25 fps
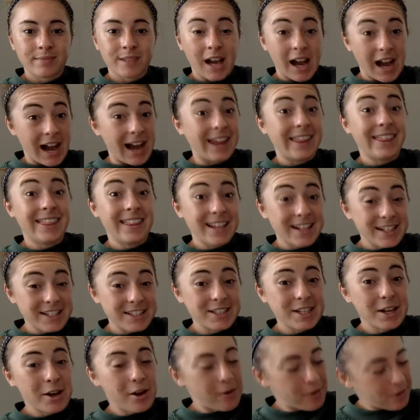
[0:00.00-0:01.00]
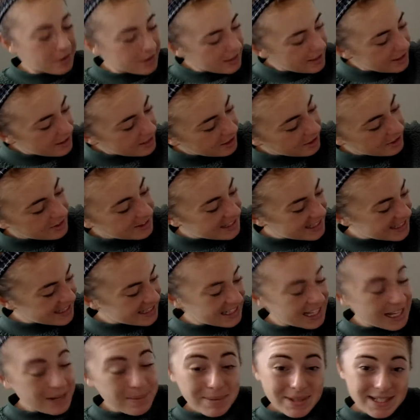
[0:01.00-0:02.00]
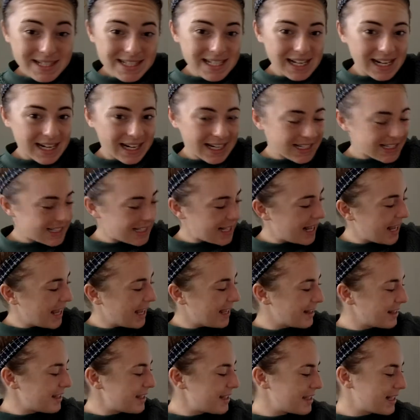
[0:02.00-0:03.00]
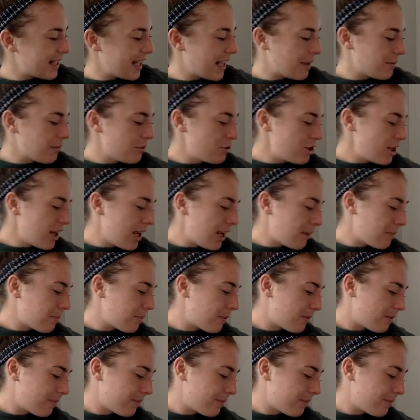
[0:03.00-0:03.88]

I think so. They're the same size and the same shape.